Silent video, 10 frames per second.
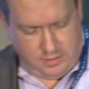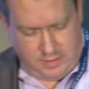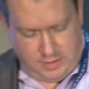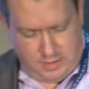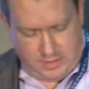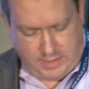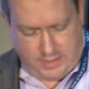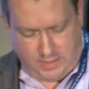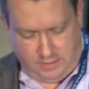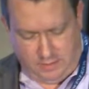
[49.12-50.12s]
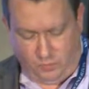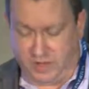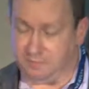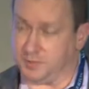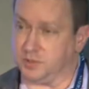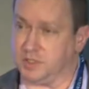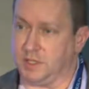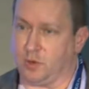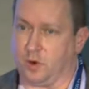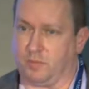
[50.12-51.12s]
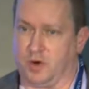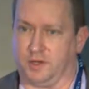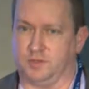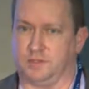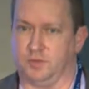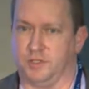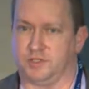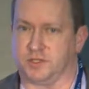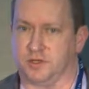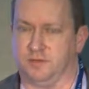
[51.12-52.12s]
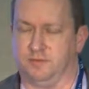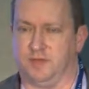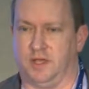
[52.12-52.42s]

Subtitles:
We have 13 core markets that we serve,